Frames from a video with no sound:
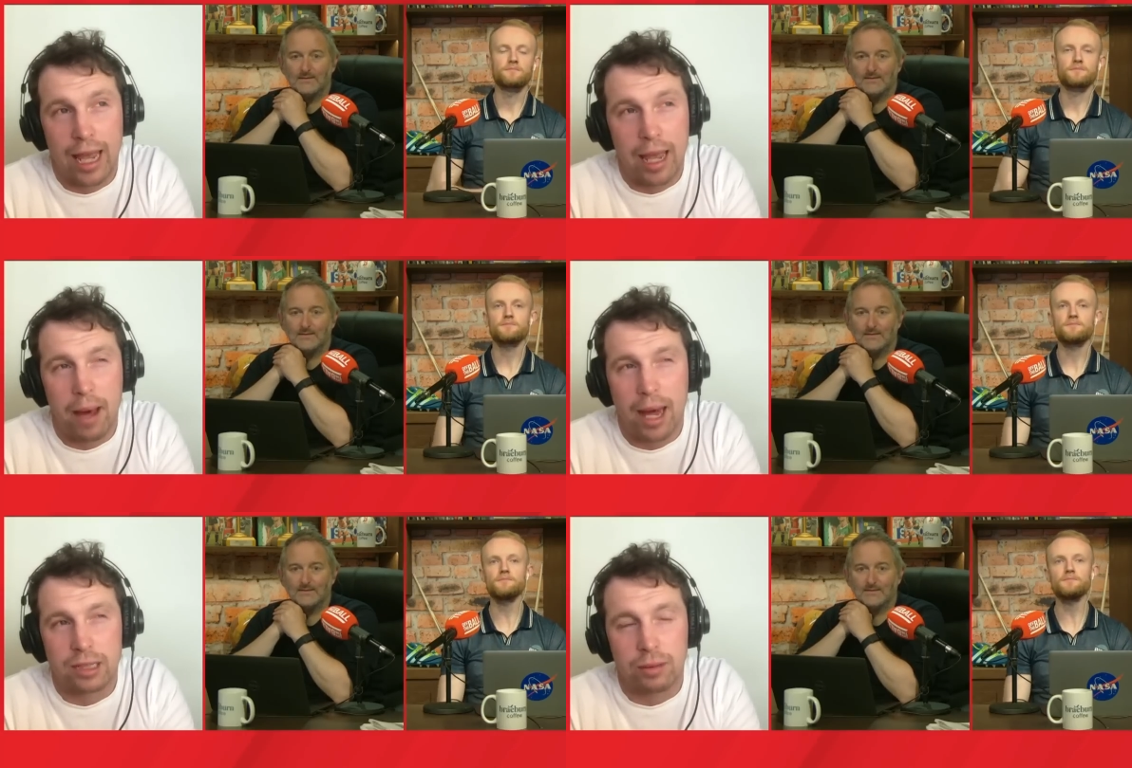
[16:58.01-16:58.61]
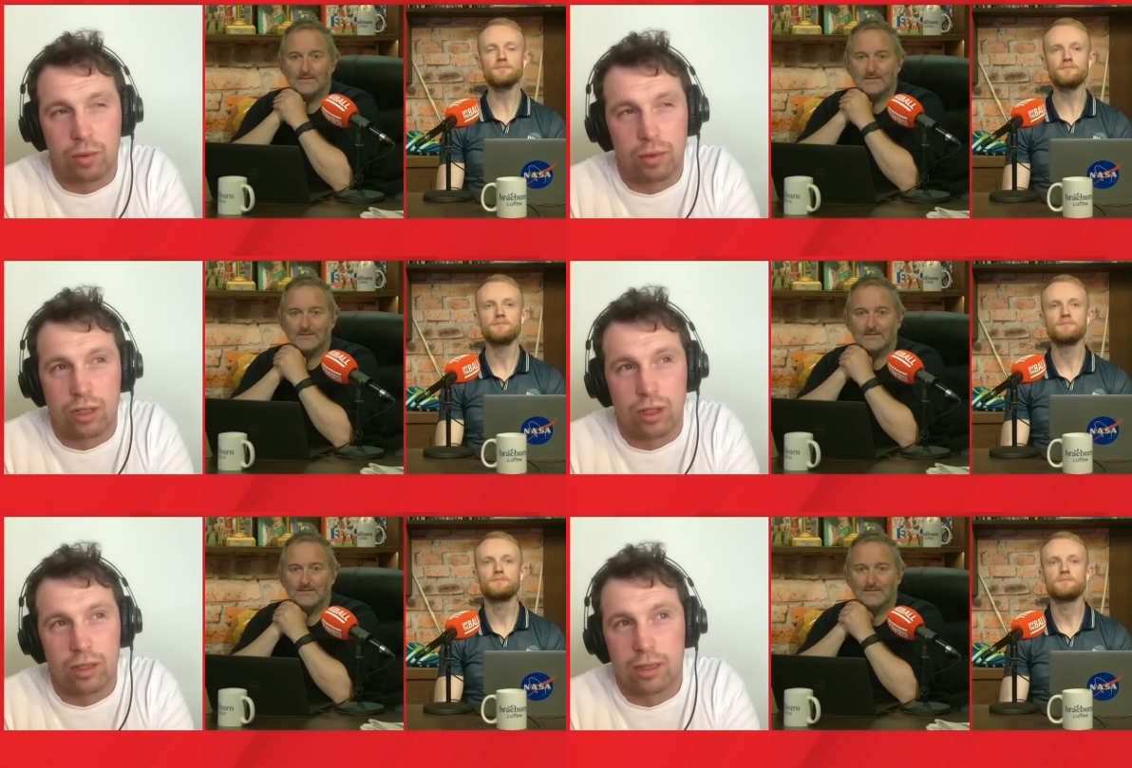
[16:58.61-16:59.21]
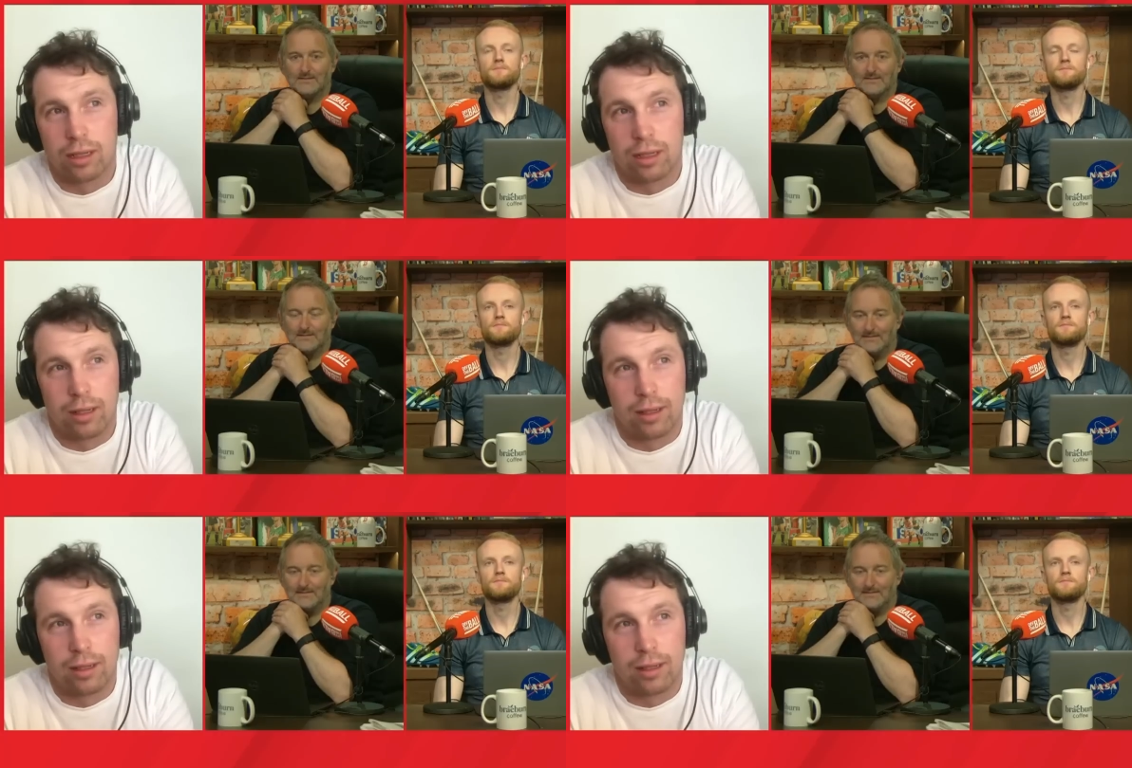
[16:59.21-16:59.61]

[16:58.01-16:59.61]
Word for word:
Speaker 1: game management was just